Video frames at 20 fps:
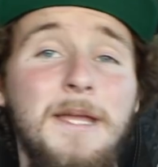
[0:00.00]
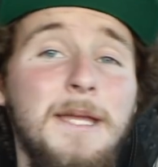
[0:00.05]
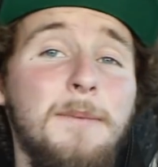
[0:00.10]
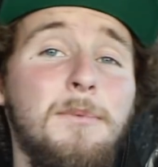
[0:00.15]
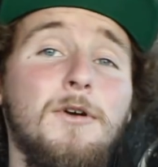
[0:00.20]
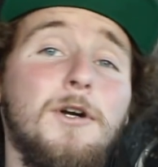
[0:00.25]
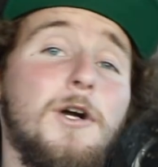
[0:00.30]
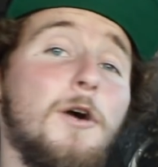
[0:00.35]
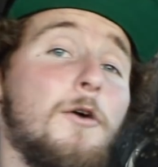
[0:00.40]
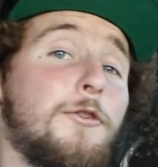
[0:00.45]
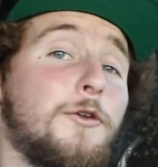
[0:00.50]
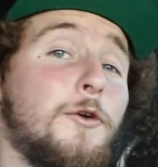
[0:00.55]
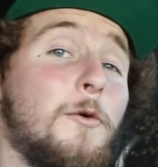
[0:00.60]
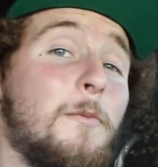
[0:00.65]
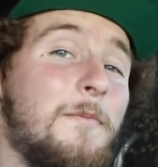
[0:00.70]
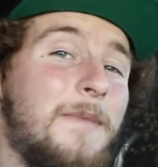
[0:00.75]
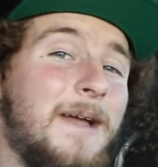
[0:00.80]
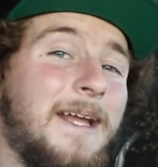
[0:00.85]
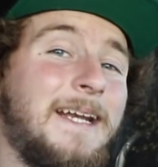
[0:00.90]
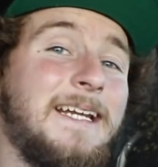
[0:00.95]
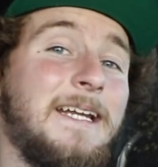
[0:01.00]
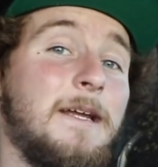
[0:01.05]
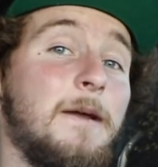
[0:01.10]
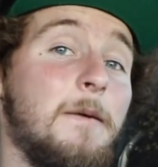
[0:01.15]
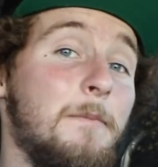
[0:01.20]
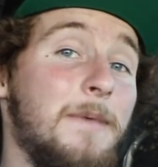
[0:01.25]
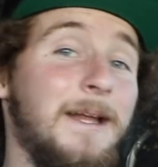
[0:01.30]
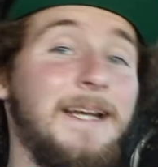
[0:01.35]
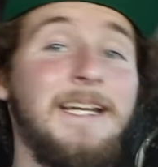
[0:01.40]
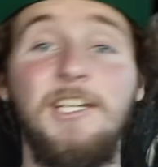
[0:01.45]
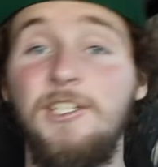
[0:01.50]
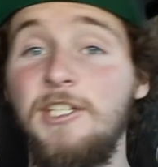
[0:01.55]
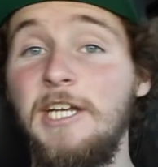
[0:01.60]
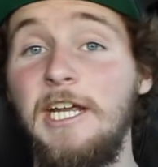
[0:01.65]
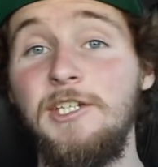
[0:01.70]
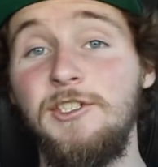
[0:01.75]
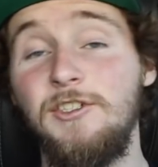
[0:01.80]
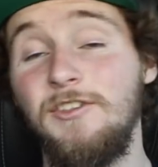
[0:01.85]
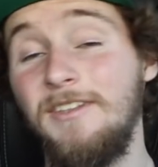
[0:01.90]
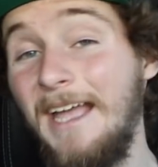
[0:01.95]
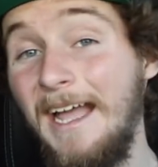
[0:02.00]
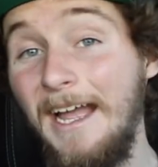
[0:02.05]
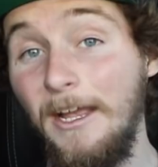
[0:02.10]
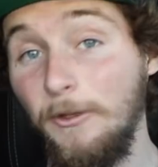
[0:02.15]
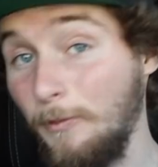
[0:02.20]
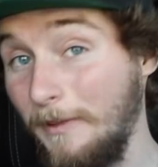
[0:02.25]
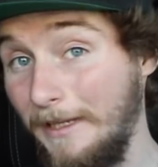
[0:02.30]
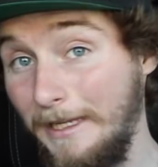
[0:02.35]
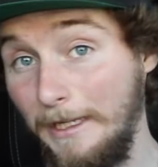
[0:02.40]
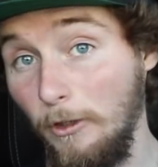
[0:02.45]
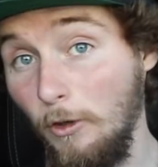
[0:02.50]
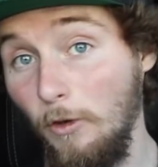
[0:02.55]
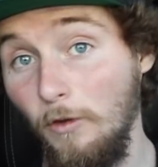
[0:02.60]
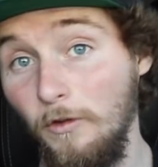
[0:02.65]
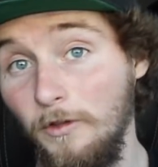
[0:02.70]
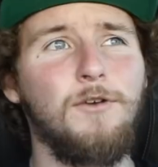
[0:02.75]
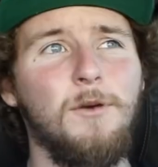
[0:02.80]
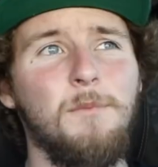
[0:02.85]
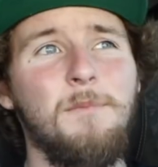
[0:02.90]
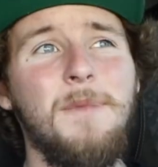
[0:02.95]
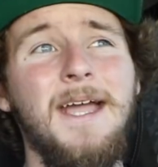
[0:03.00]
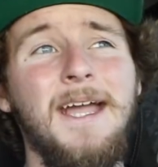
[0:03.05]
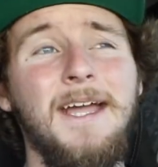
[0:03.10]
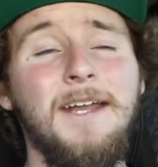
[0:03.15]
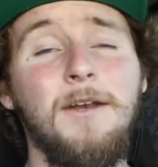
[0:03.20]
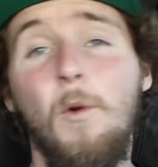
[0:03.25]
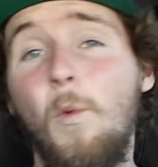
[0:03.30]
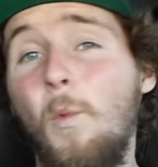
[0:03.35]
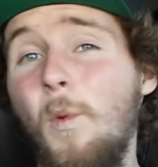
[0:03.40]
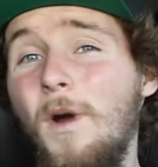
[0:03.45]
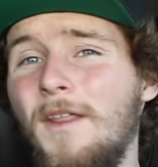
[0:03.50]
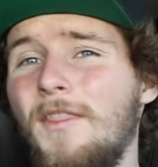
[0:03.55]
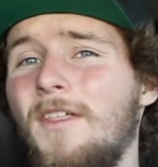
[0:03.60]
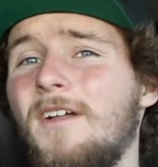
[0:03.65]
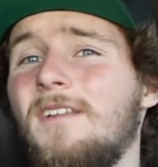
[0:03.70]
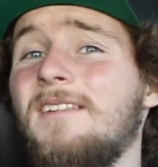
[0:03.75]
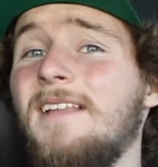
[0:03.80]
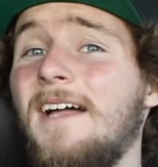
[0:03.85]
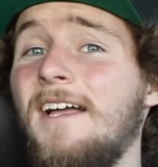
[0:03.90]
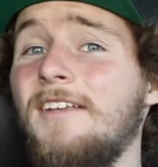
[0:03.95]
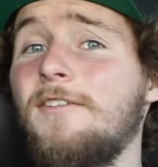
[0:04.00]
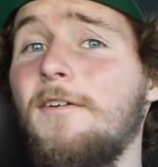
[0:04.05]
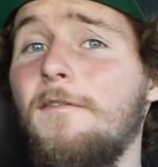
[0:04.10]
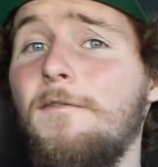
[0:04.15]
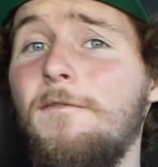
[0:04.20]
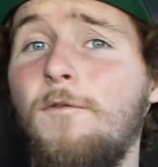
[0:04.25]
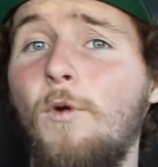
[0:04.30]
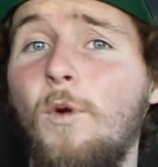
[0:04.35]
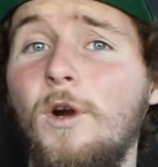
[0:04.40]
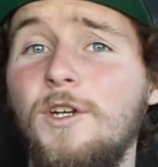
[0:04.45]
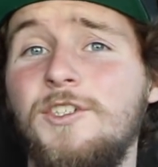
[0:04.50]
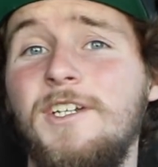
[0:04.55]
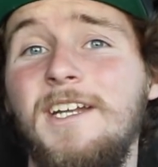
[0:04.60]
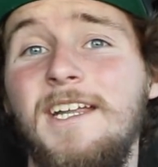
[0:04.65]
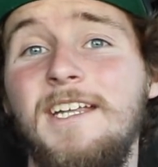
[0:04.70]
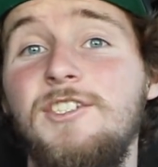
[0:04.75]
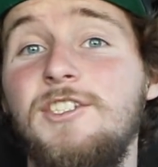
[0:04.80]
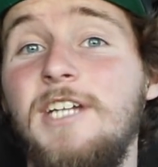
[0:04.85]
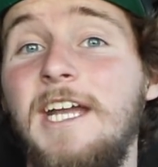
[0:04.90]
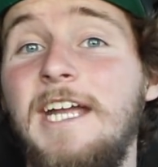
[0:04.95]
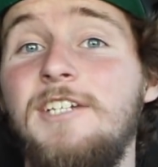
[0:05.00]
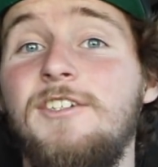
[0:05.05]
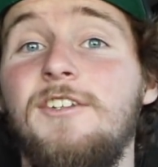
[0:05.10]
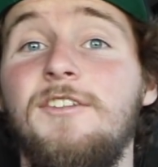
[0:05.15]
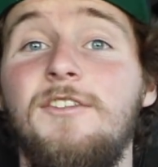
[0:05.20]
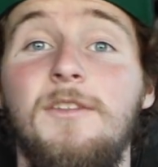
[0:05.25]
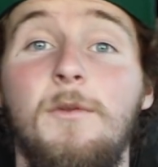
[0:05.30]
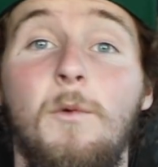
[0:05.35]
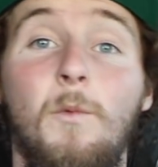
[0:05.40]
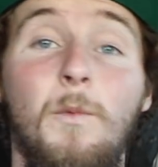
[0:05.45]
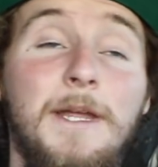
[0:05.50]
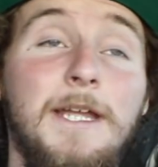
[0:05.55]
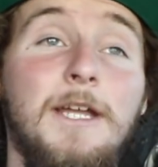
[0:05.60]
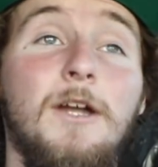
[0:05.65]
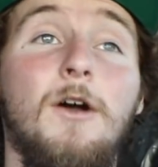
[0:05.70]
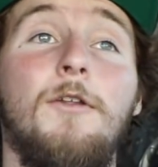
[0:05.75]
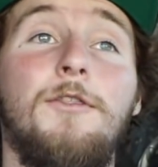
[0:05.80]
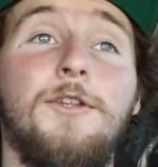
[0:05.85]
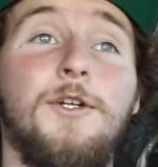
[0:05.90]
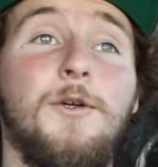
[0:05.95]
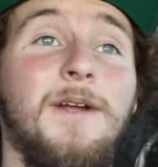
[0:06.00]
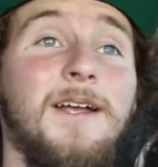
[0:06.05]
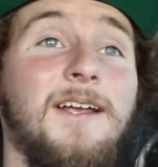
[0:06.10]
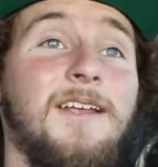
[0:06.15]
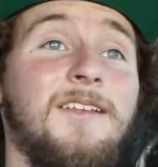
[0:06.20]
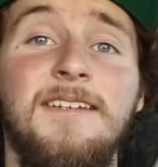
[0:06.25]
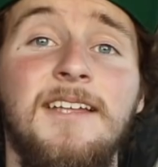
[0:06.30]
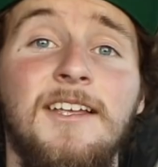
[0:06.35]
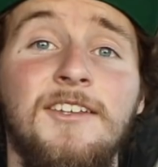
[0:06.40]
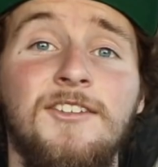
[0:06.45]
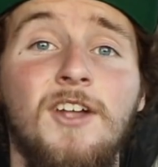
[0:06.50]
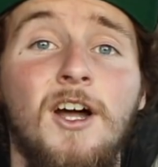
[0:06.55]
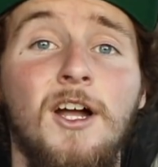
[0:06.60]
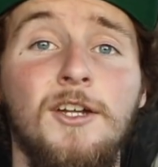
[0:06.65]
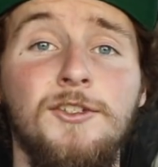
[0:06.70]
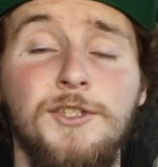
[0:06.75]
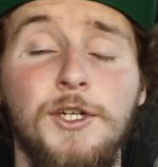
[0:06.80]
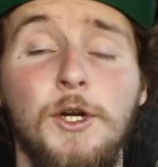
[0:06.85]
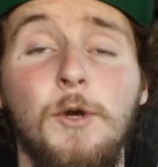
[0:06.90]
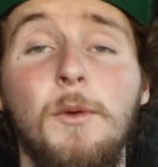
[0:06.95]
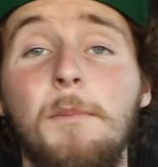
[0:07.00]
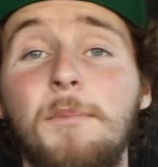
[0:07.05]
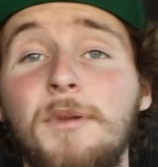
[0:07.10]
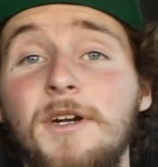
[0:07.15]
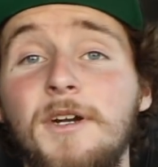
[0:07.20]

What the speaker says: People go through many, many changes as we get older. For men, one of the less fortunate changes we go through is testosterone